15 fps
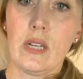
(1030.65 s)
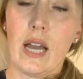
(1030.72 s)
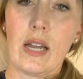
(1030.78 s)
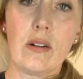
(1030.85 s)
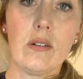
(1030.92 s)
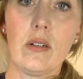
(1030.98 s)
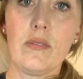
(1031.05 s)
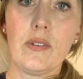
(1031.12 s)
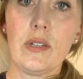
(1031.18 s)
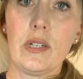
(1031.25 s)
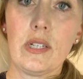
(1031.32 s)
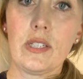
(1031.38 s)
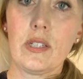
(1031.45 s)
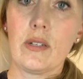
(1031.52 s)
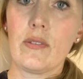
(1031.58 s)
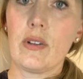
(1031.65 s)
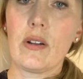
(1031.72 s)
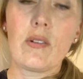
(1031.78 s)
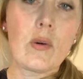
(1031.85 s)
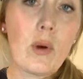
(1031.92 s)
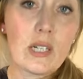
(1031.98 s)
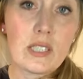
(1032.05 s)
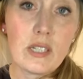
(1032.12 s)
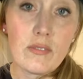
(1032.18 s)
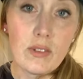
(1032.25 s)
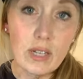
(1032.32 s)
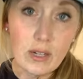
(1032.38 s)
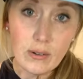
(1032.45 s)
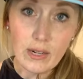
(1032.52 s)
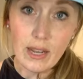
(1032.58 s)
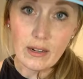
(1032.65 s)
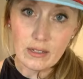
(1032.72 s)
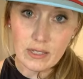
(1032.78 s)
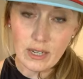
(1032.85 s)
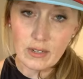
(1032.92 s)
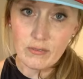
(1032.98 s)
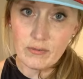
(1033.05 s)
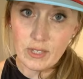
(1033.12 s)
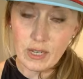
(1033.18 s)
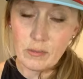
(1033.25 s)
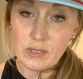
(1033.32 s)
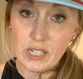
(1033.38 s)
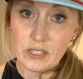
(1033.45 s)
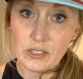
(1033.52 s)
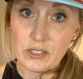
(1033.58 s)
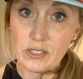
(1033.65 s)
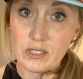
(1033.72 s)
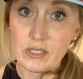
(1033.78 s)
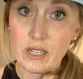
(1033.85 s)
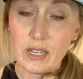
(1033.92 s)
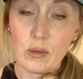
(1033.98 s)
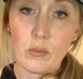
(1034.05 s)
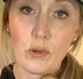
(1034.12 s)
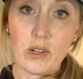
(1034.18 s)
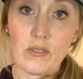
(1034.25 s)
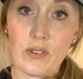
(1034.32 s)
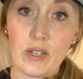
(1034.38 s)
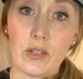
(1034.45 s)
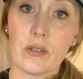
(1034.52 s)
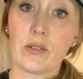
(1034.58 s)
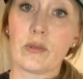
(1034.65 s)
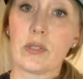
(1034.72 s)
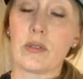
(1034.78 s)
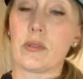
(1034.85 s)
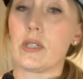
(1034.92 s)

I don't know if you need to. I've never watched a video on how to tie game changers because I get bored of videos really,